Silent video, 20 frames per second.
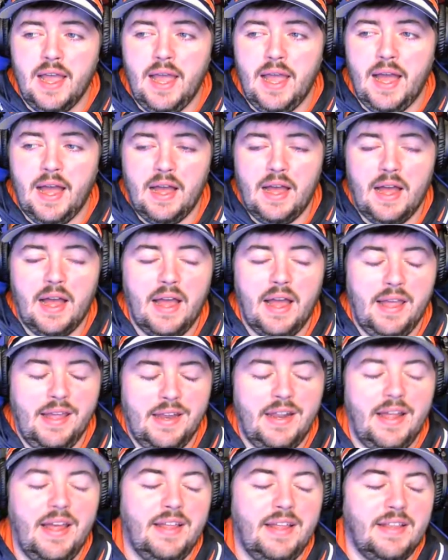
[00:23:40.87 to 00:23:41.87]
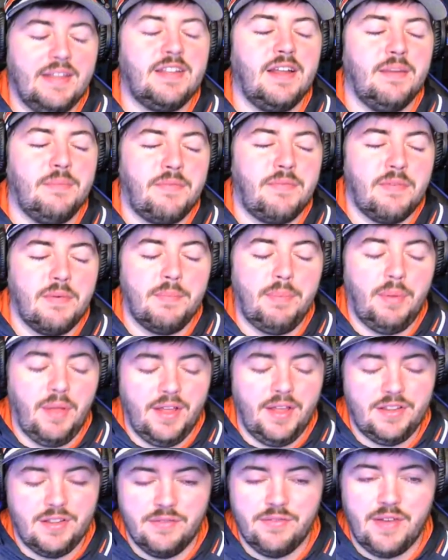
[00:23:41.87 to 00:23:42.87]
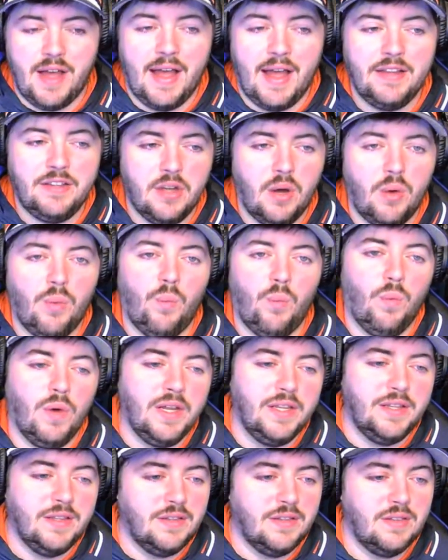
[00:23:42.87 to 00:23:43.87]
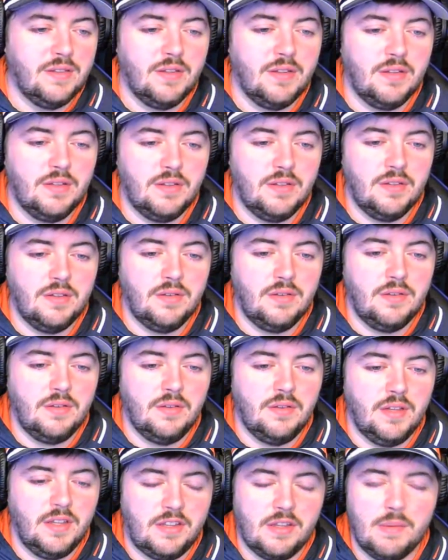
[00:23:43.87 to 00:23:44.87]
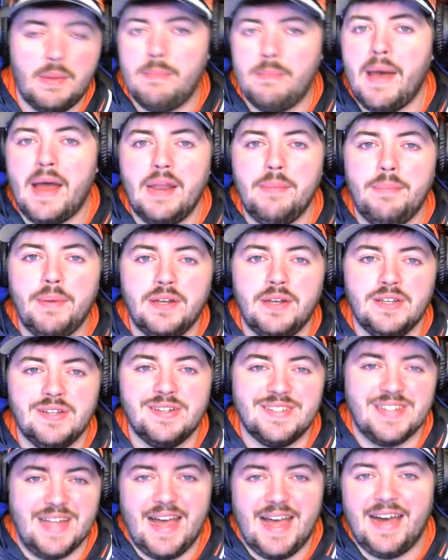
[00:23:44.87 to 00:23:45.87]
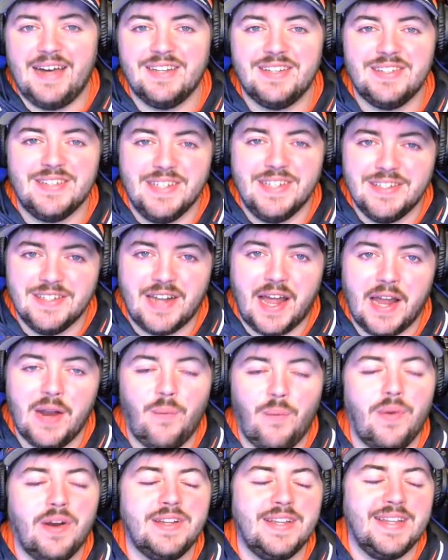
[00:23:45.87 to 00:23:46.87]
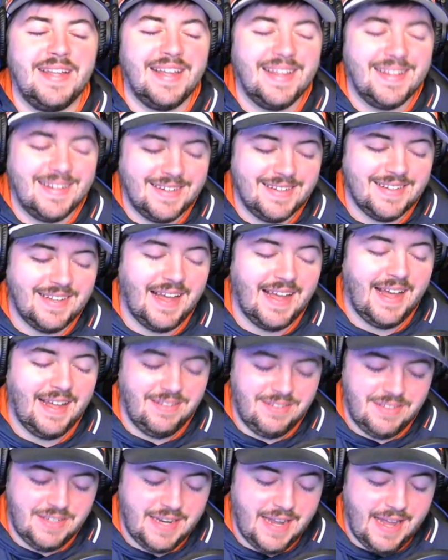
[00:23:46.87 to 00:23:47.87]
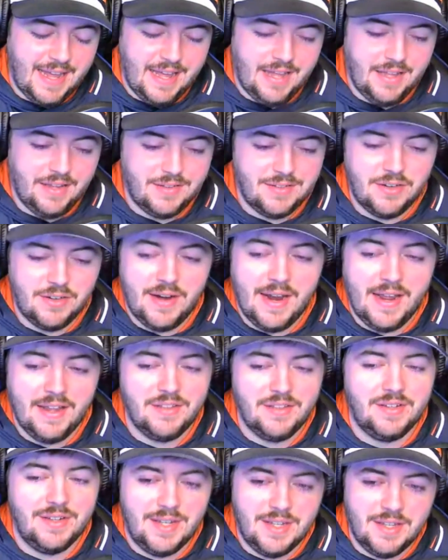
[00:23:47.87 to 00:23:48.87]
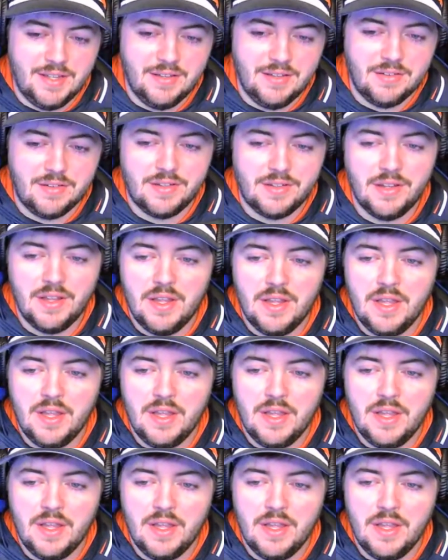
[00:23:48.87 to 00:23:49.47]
And that's coming from a place of I don't want this to be Maddie Penta's last season. I don't want it to end as it has or as it is.